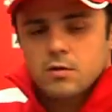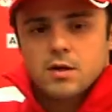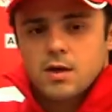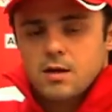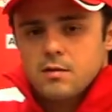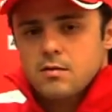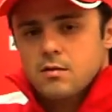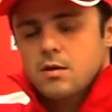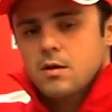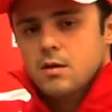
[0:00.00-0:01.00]
not the case.
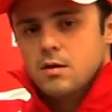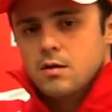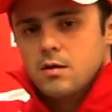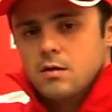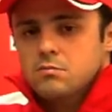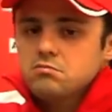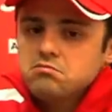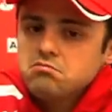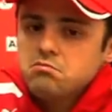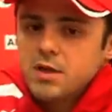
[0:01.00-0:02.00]

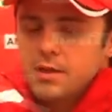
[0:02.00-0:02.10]
But